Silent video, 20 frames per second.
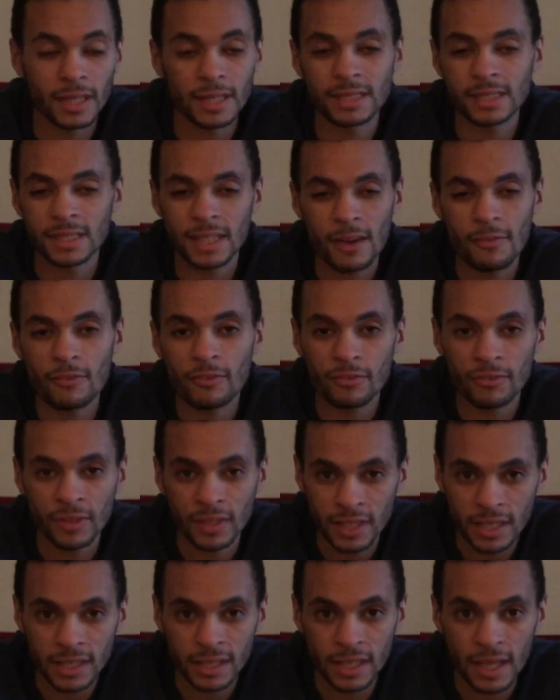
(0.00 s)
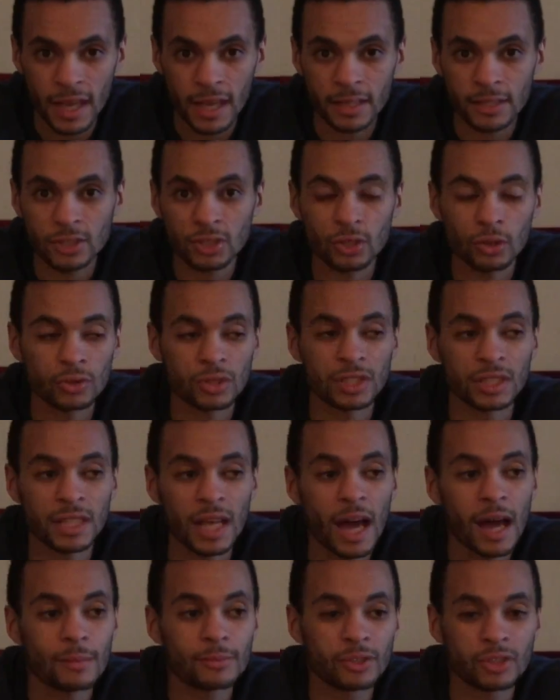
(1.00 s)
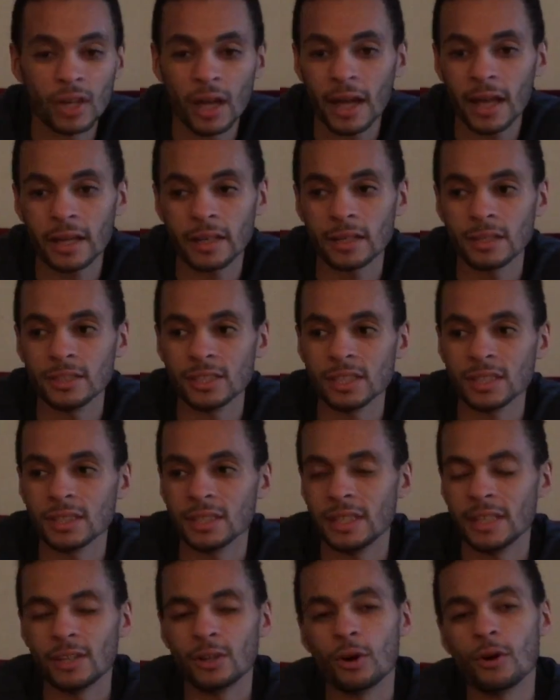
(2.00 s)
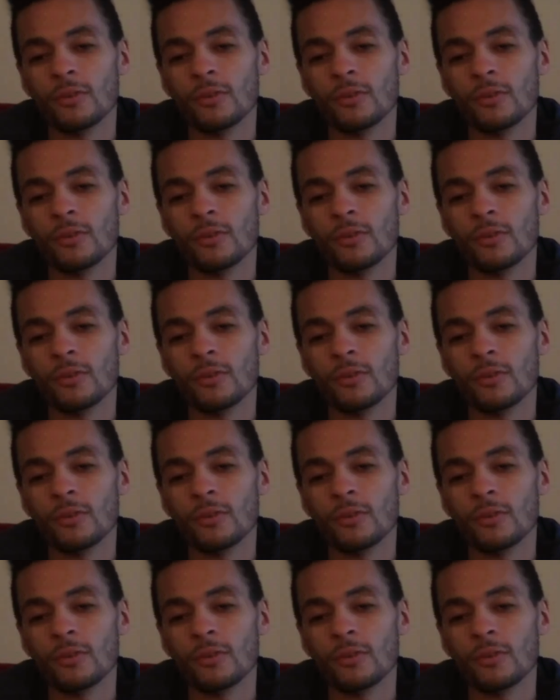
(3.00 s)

Let's never forget that. So stop trying to just get